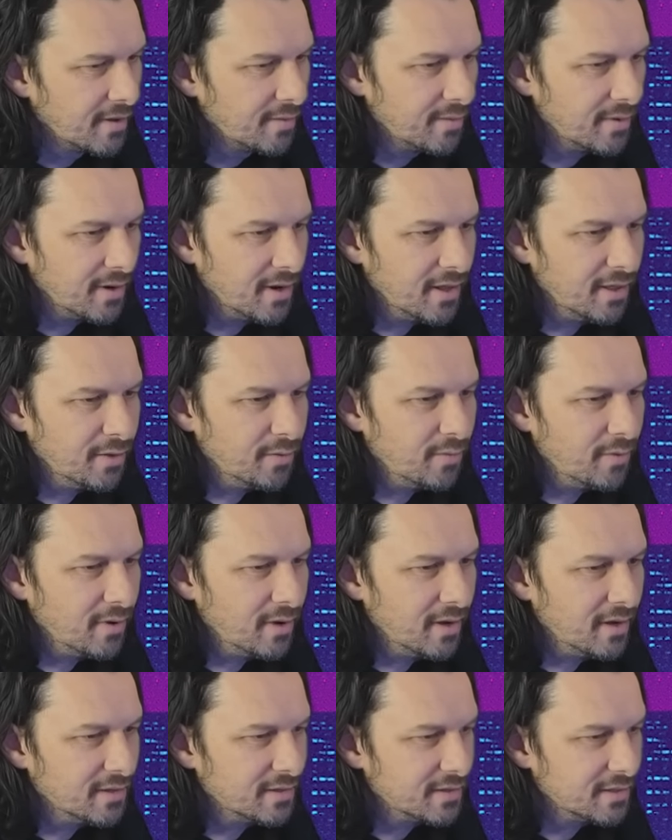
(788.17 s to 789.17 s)
But
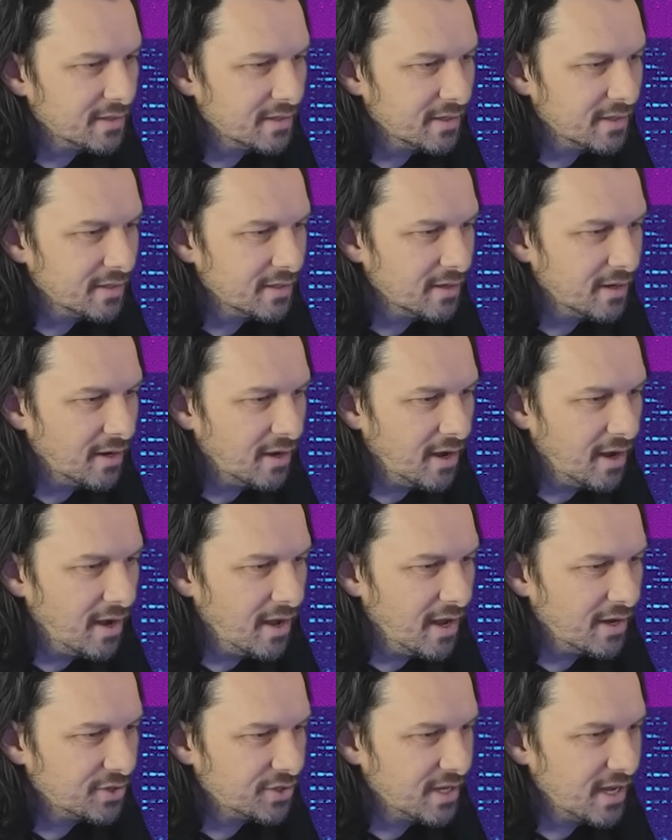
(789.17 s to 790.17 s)
otherwise, you know, I
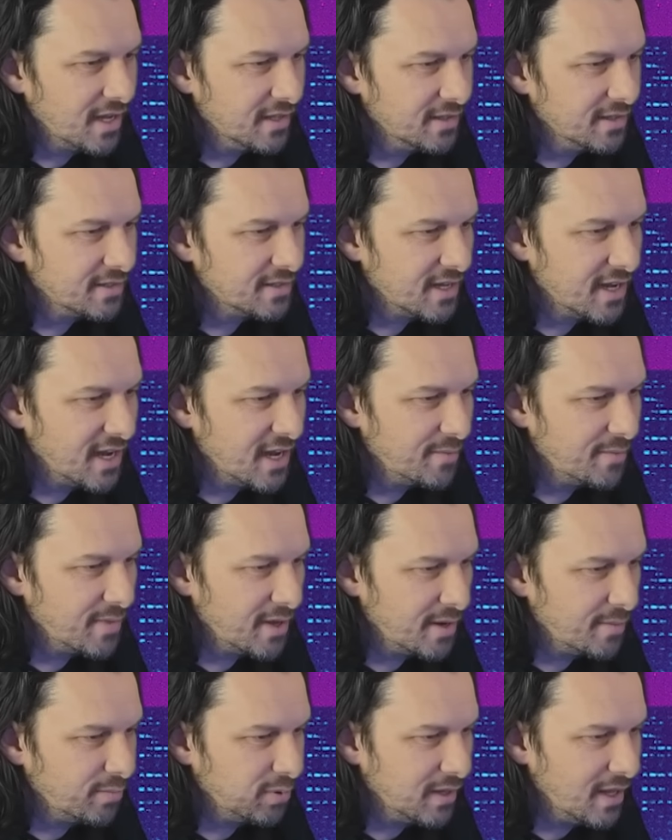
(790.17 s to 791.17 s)
actually had this game
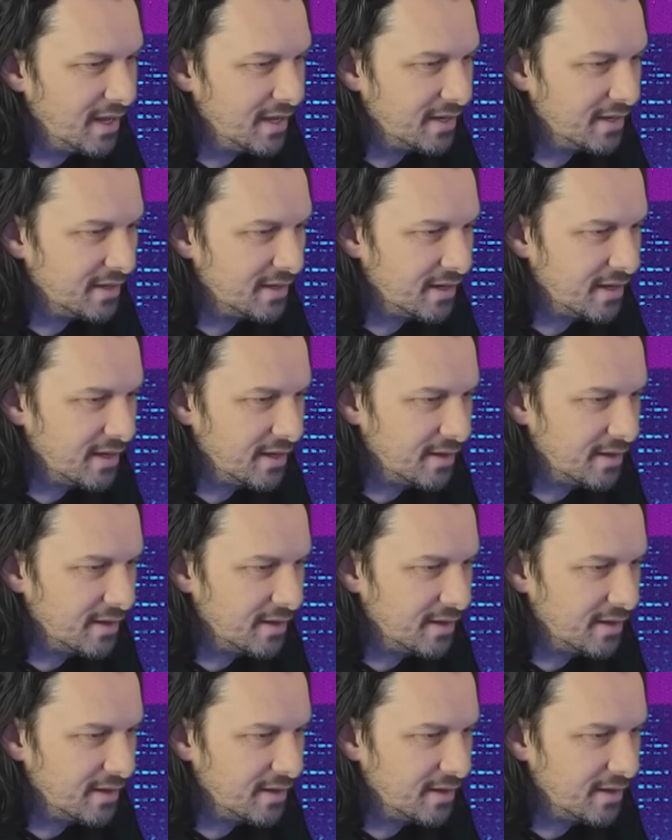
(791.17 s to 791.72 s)
and played it.